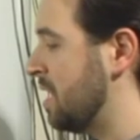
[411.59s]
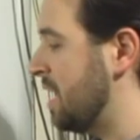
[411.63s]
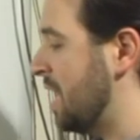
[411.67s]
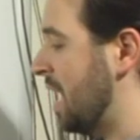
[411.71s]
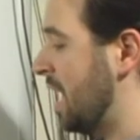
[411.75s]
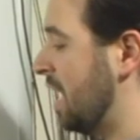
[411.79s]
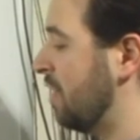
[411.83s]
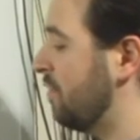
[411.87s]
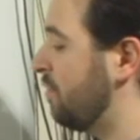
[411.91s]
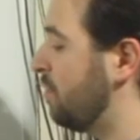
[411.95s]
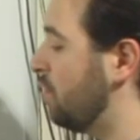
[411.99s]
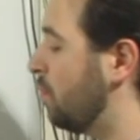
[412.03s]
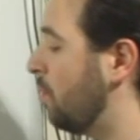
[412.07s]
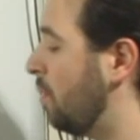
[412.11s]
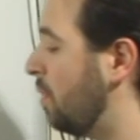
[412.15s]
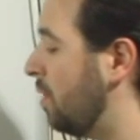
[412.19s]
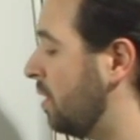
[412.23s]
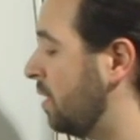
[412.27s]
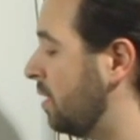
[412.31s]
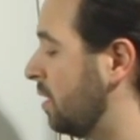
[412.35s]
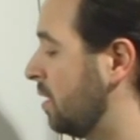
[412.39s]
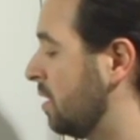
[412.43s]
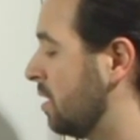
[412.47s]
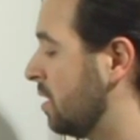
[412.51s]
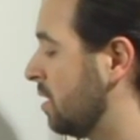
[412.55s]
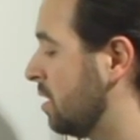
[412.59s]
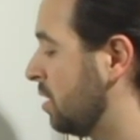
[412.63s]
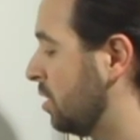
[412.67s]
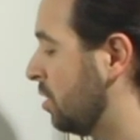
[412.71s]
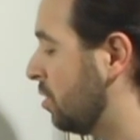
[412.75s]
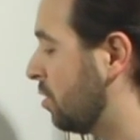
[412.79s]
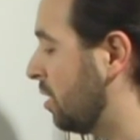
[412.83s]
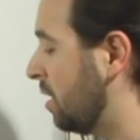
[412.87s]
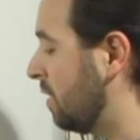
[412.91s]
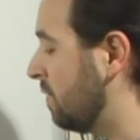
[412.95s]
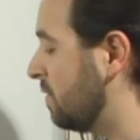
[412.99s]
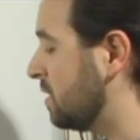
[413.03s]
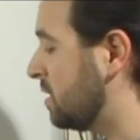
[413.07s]
And if you want, you
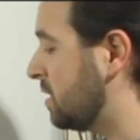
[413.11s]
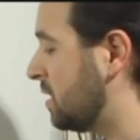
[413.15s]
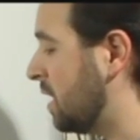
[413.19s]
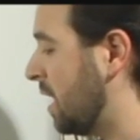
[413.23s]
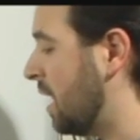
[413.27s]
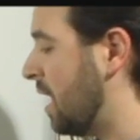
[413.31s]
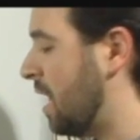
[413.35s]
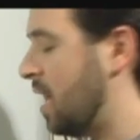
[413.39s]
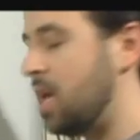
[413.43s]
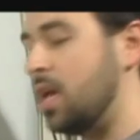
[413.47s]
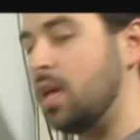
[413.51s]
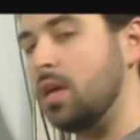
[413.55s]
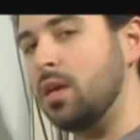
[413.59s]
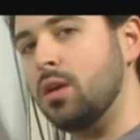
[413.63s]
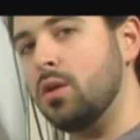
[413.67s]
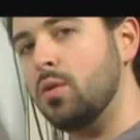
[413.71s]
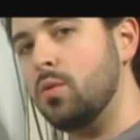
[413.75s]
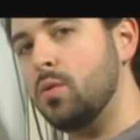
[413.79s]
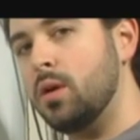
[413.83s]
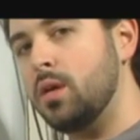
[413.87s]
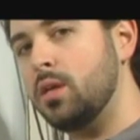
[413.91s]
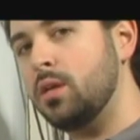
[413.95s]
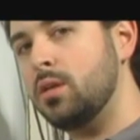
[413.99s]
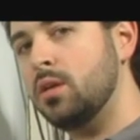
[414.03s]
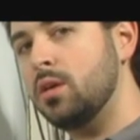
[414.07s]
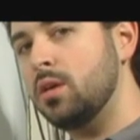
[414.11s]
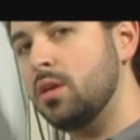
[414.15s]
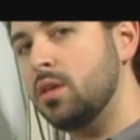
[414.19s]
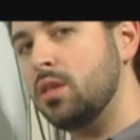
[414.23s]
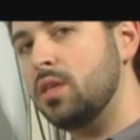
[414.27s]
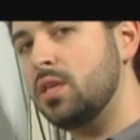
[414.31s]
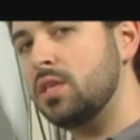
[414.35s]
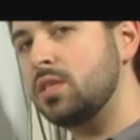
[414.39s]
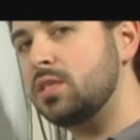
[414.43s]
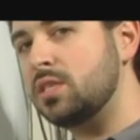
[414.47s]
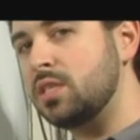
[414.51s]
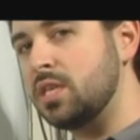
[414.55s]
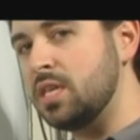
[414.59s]
could even say, hey, you know what?
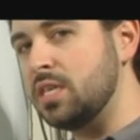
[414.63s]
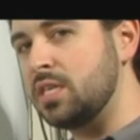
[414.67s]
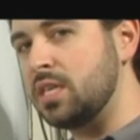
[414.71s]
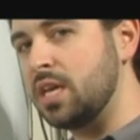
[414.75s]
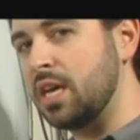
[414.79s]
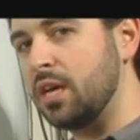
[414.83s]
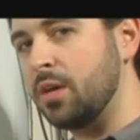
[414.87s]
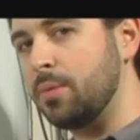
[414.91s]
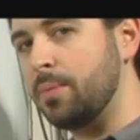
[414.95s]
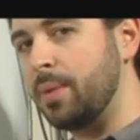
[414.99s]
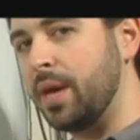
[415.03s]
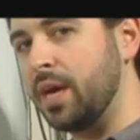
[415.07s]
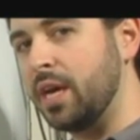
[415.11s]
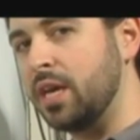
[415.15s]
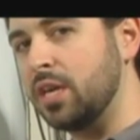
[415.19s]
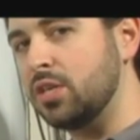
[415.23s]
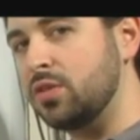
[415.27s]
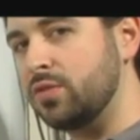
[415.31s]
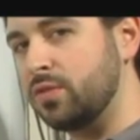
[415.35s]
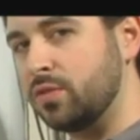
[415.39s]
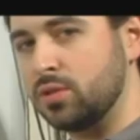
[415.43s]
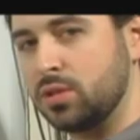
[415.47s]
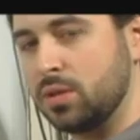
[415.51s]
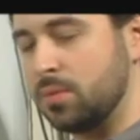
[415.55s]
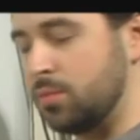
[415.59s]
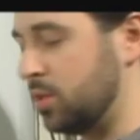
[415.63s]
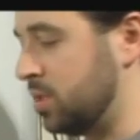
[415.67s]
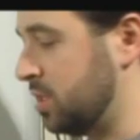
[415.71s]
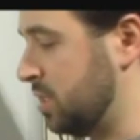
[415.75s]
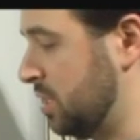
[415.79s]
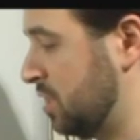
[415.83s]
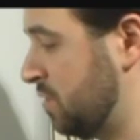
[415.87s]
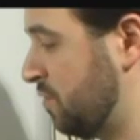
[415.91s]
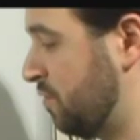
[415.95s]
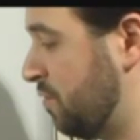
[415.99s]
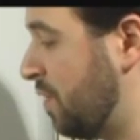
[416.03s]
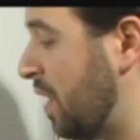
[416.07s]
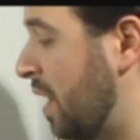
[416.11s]
This detail page, for some reason,
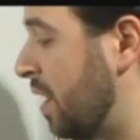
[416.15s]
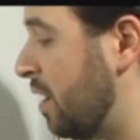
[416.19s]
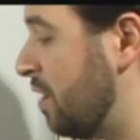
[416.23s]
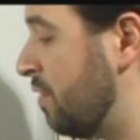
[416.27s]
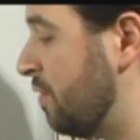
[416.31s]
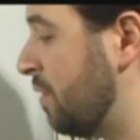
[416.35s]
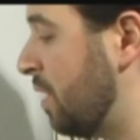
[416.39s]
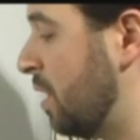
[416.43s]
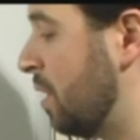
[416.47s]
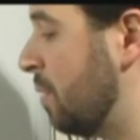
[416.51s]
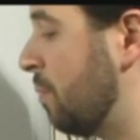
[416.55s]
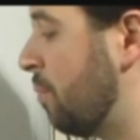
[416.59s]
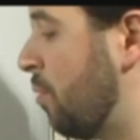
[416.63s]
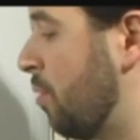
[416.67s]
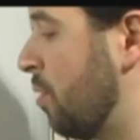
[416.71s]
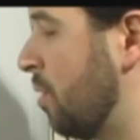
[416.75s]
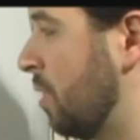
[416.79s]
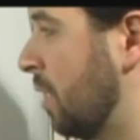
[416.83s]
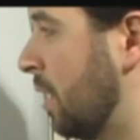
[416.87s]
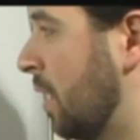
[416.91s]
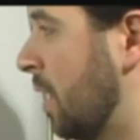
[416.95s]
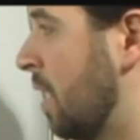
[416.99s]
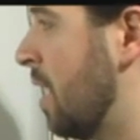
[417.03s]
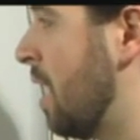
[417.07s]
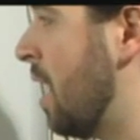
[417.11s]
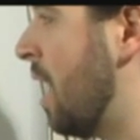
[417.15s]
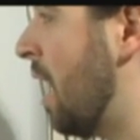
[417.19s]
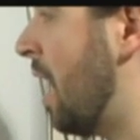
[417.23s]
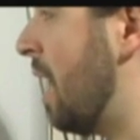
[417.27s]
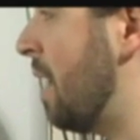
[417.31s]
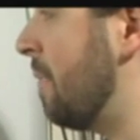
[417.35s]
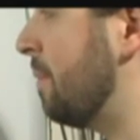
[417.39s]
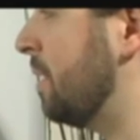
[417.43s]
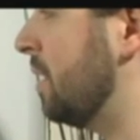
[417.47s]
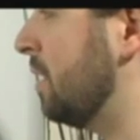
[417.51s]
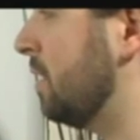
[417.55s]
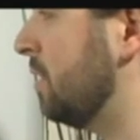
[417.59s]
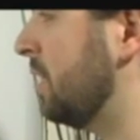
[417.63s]
is very, very important.
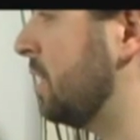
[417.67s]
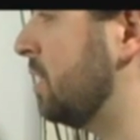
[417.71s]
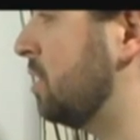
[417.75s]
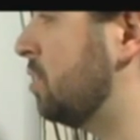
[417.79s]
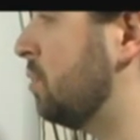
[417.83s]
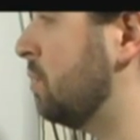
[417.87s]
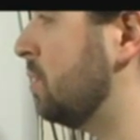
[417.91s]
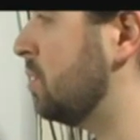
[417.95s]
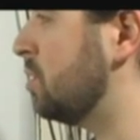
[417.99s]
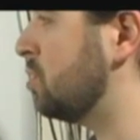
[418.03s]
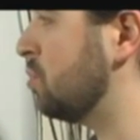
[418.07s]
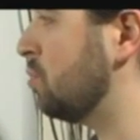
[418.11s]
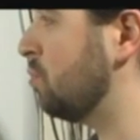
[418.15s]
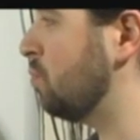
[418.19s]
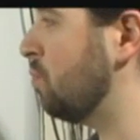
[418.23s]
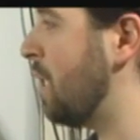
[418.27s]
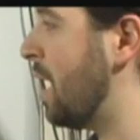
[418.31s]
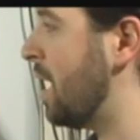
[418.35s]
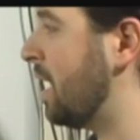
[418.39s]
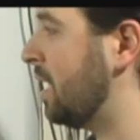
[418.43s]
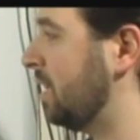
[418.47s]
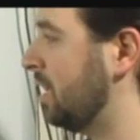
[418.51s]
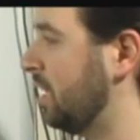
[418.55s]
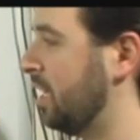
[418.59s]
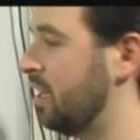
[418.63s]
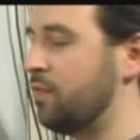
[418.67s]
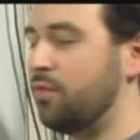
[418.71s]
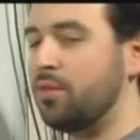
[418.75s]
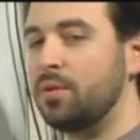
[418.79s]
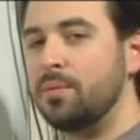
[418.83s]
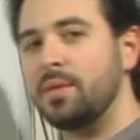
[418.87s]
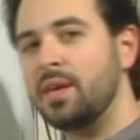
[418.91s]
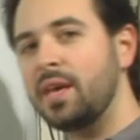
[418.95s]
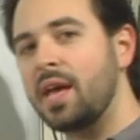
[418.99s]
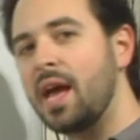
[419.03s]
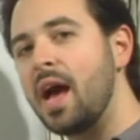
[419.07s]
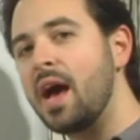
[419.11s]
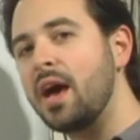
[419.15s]
I'm going to link to it directly from
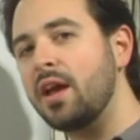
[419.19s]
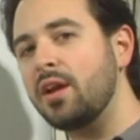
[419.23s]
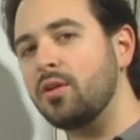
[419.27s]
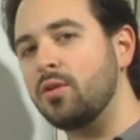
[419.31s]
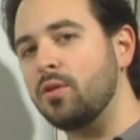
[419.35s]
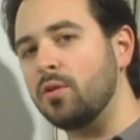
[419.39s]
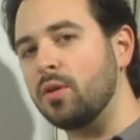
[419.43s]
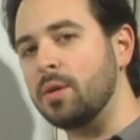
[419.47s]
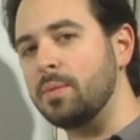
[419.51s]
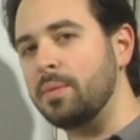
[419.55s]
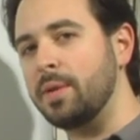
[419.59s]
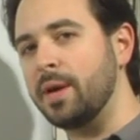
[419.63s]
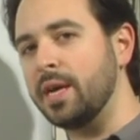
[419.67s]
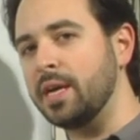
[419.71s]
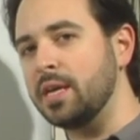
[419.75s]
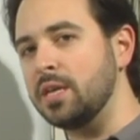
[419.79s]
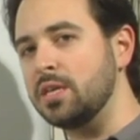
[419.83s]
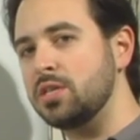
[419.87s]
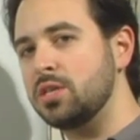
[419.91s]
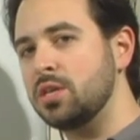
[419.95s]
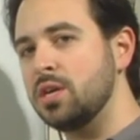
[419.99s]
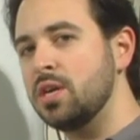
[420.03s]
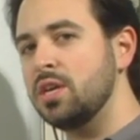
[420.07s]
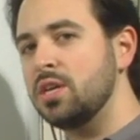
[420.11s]
the category page.